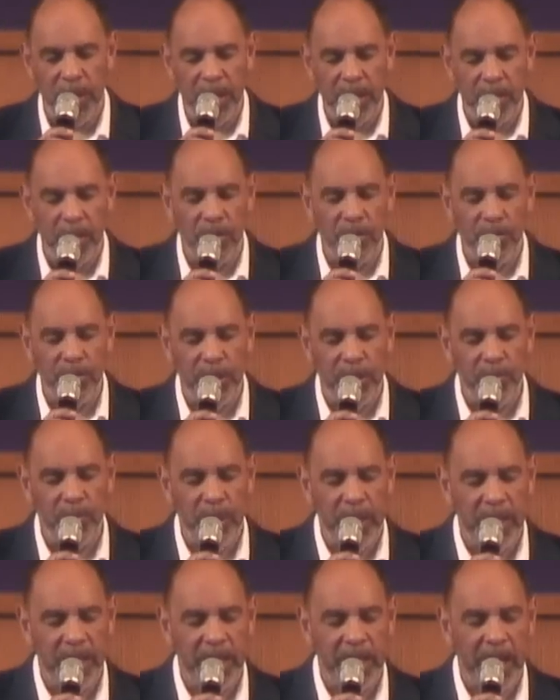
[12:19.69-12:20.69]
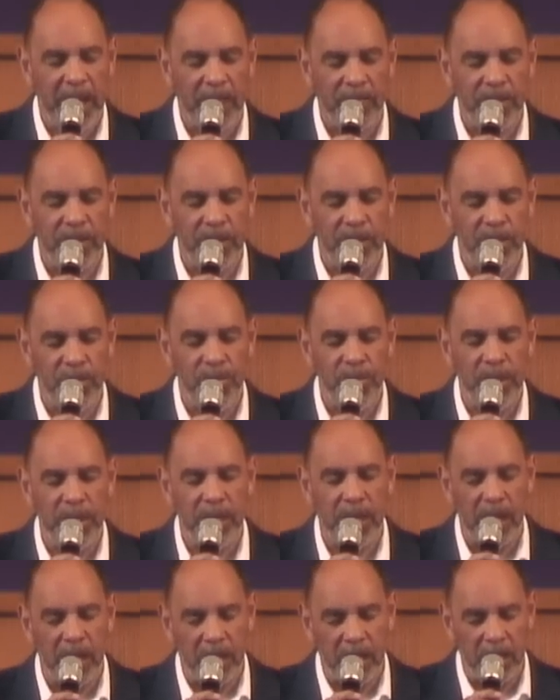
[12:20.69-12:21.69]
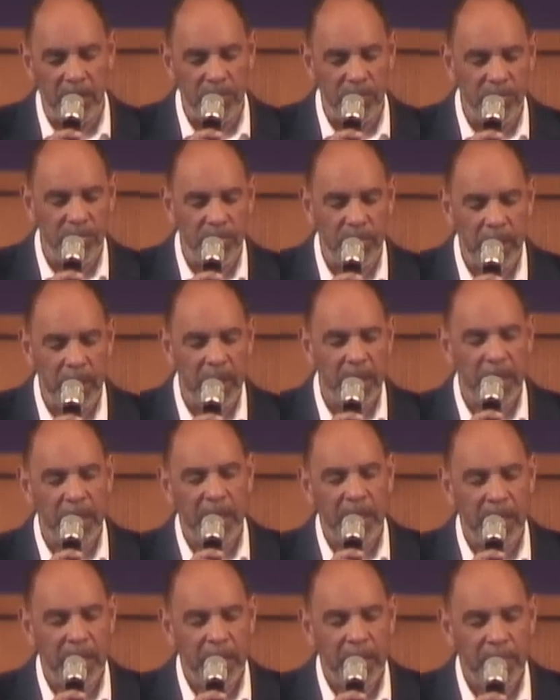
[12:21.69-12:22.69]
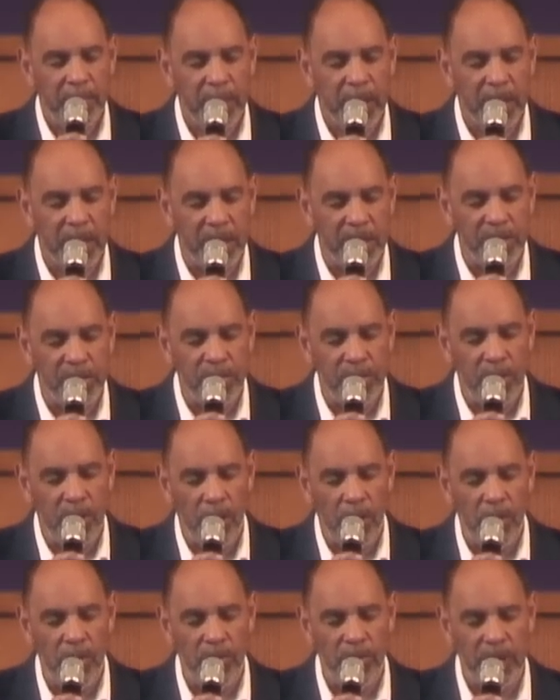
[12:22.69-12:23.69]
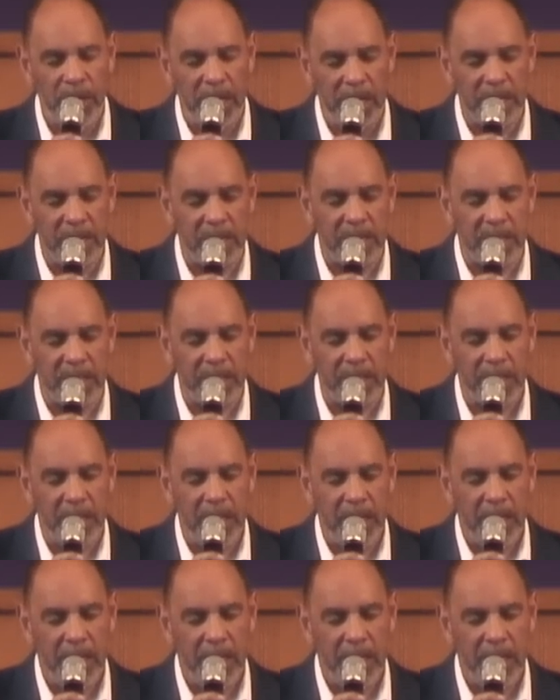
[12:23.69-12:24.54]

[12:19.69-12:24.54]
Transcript: we know that we didn't have to do it alone because you hold us